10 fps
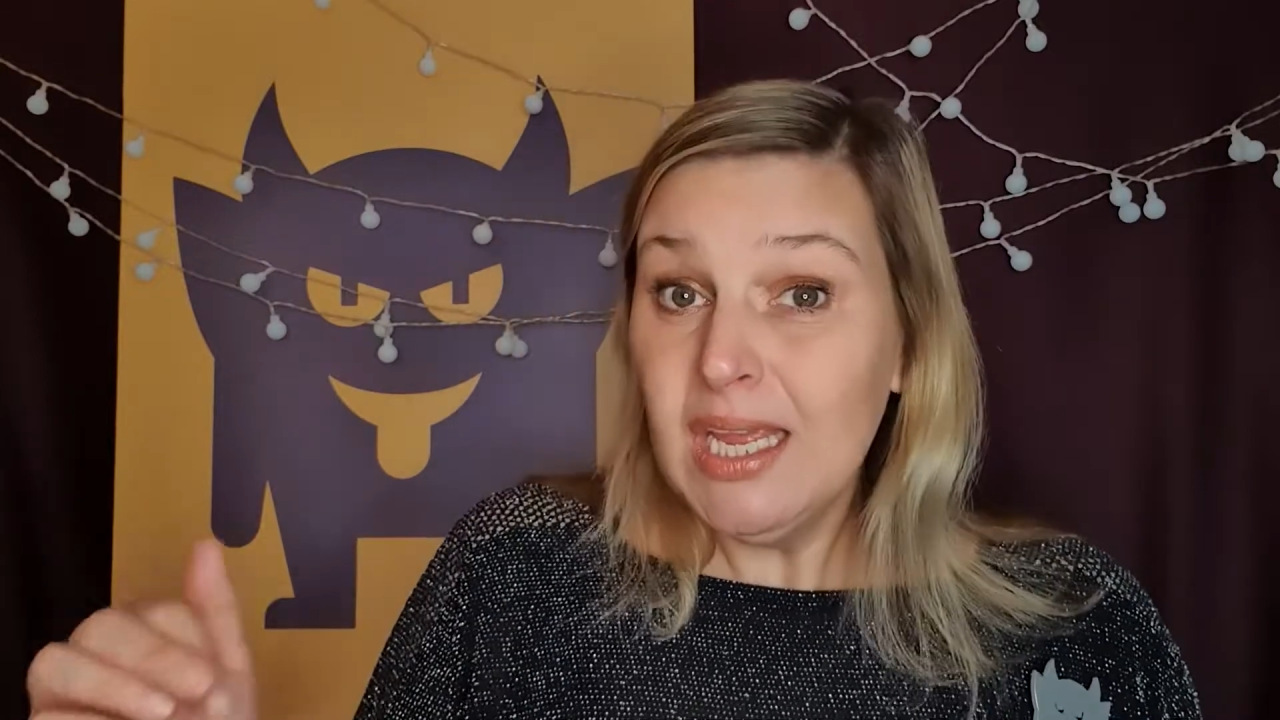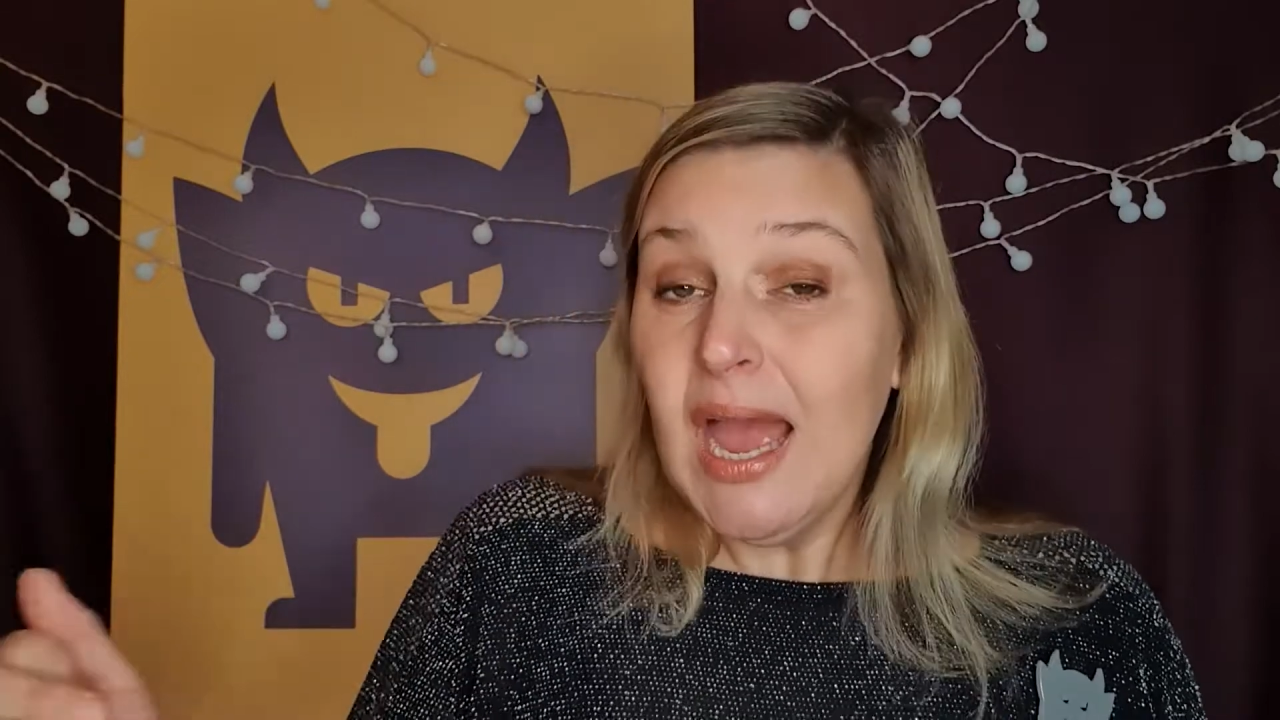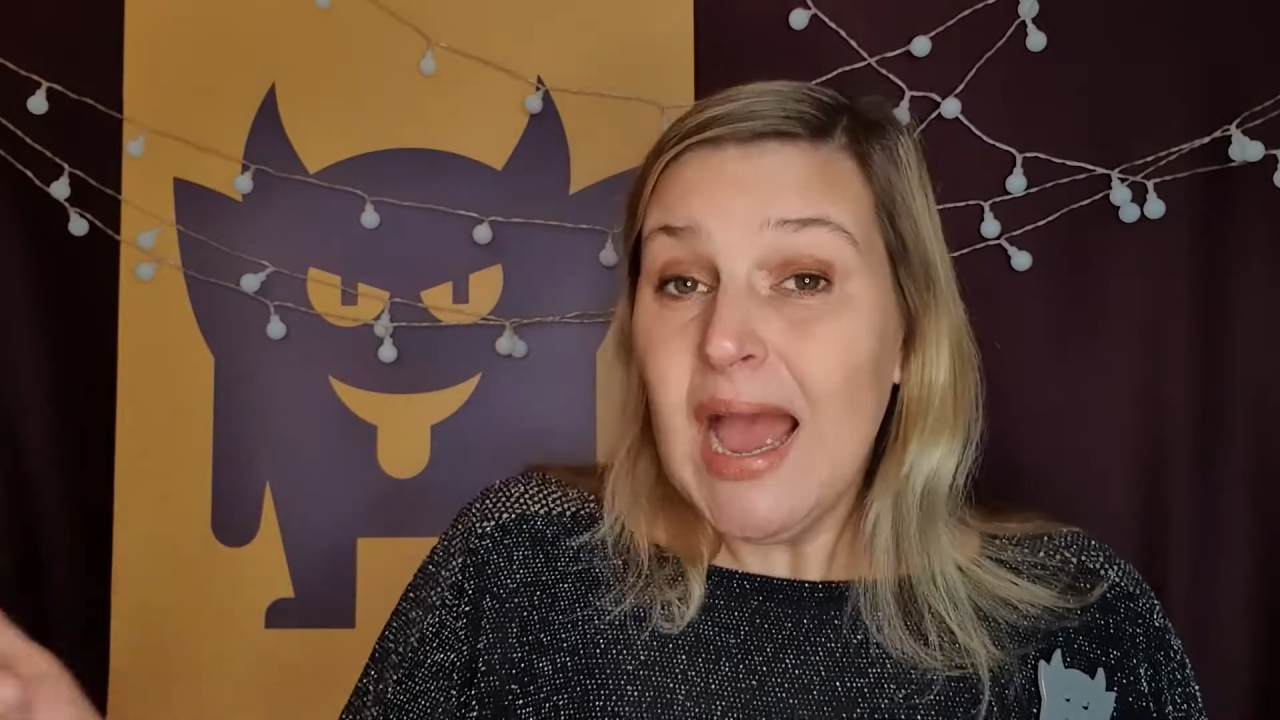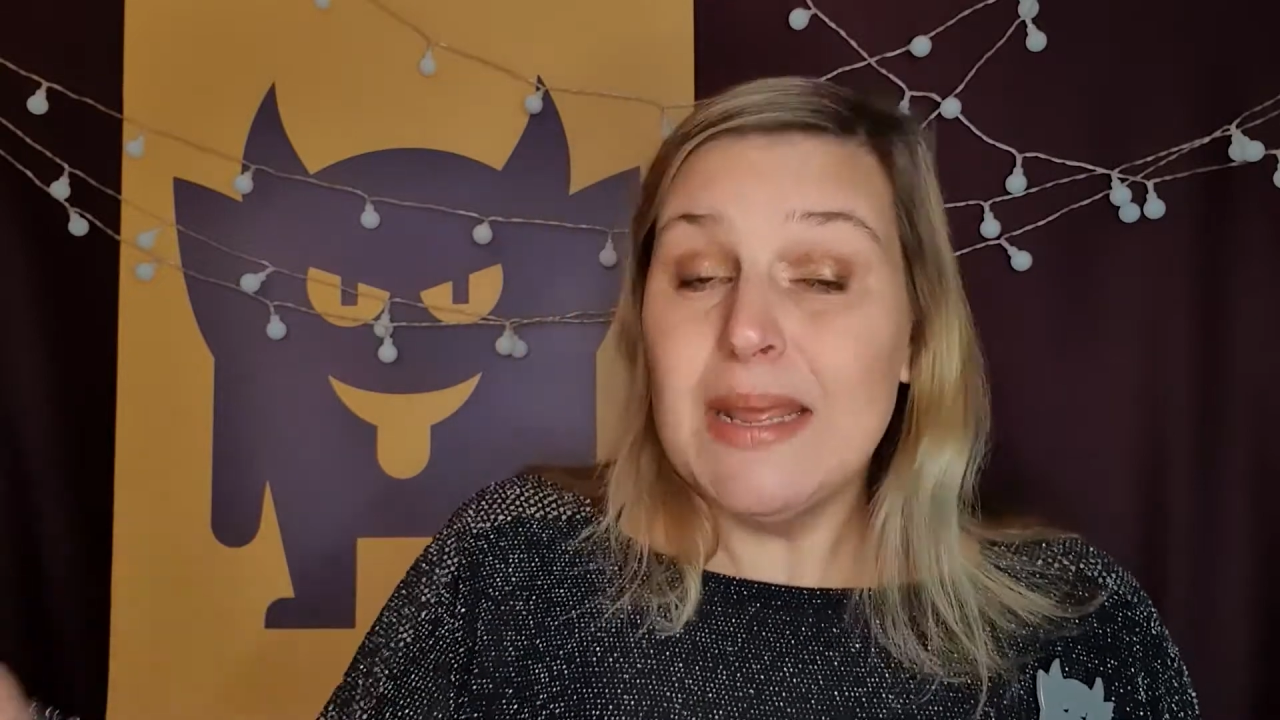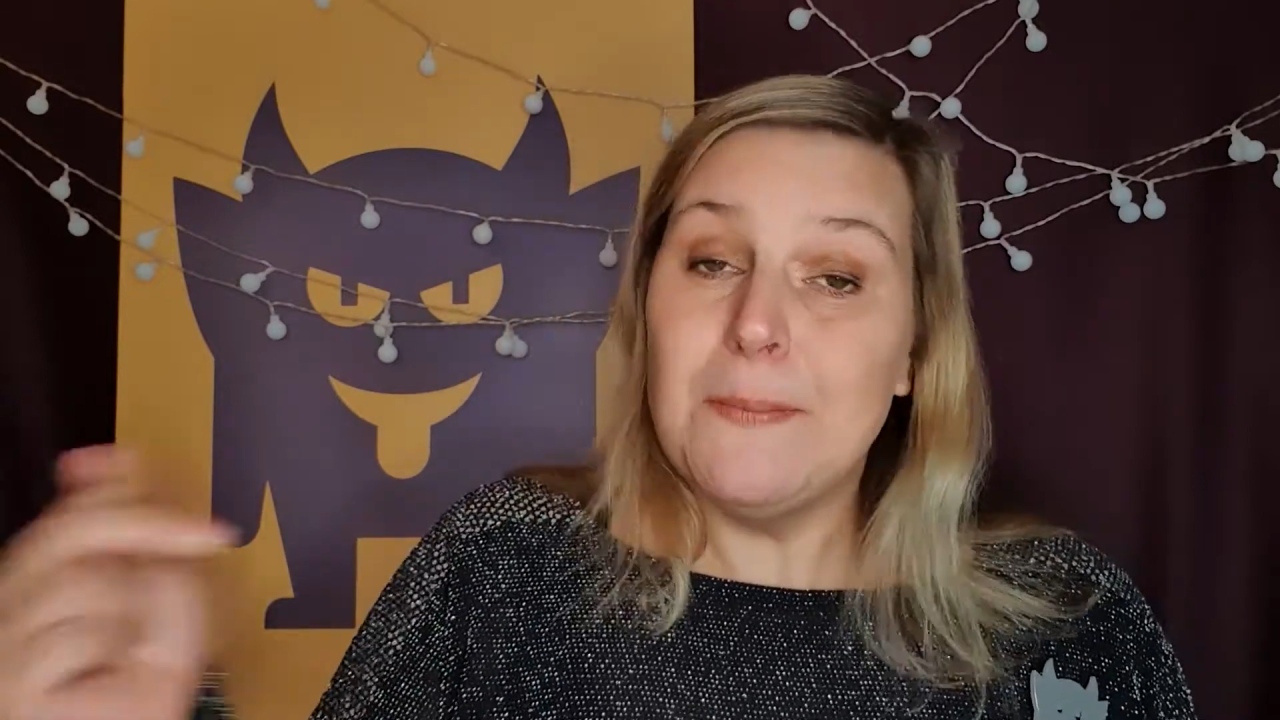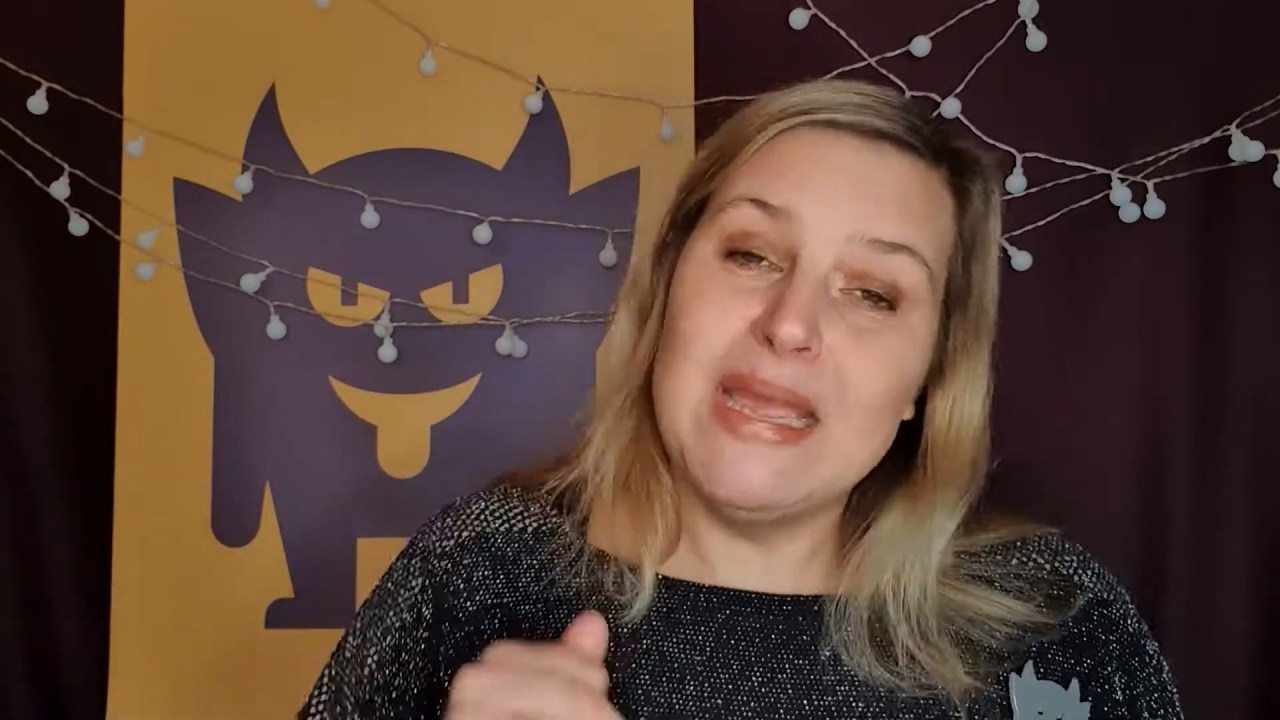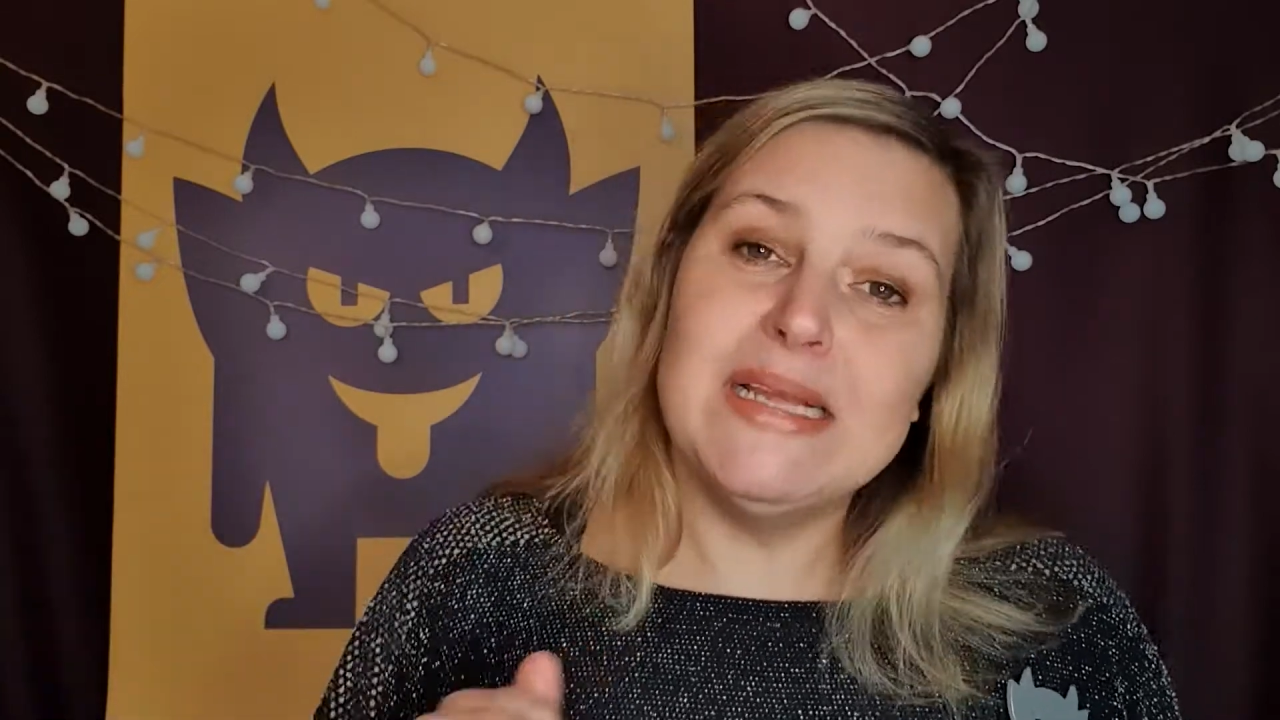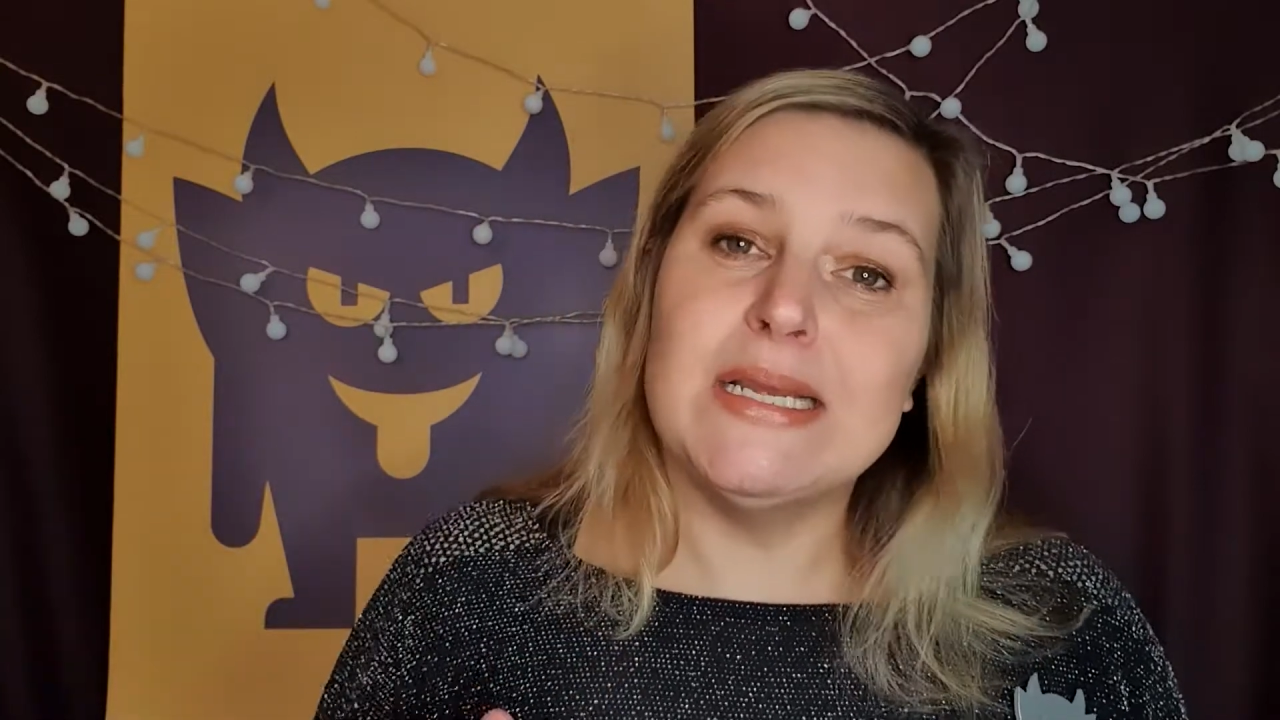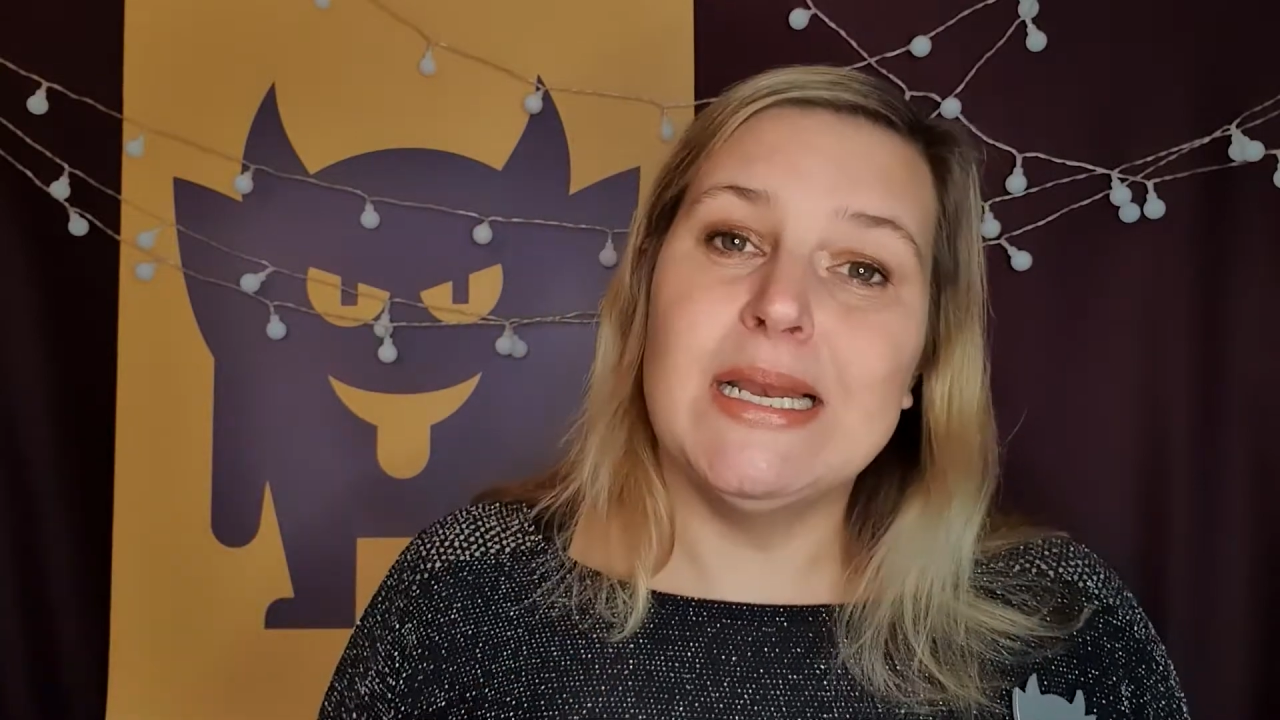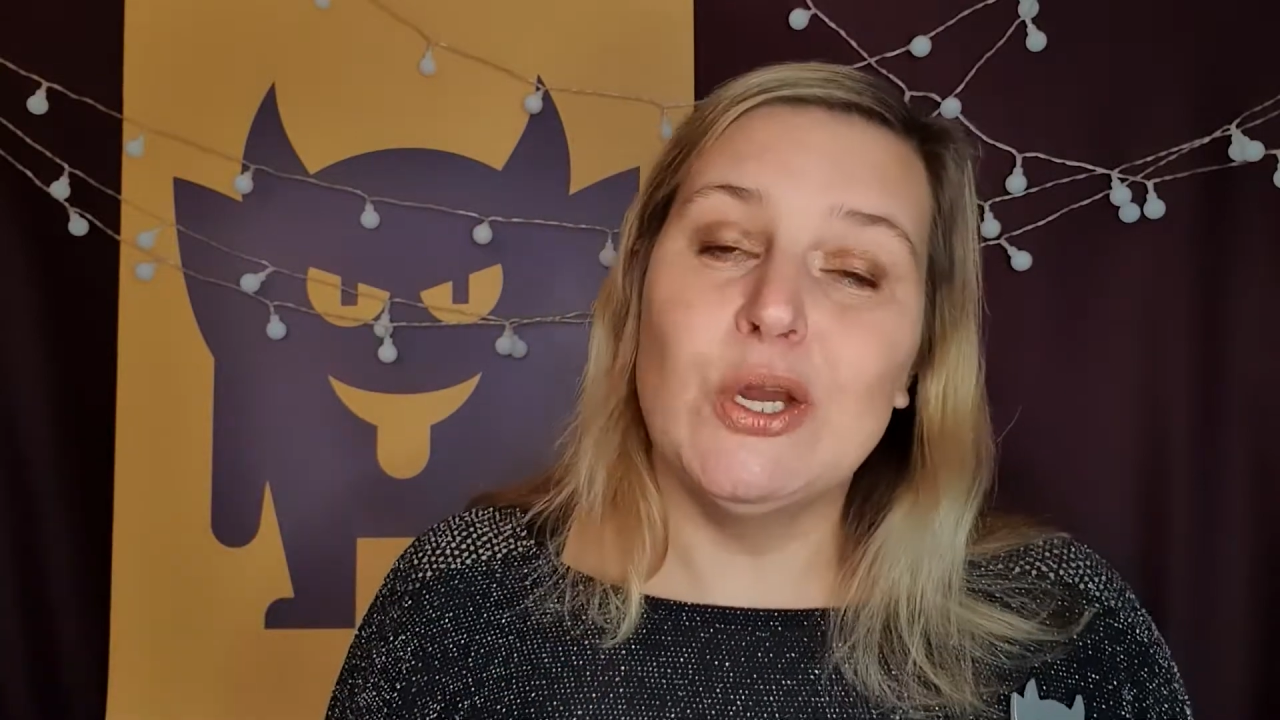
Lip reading: And immediately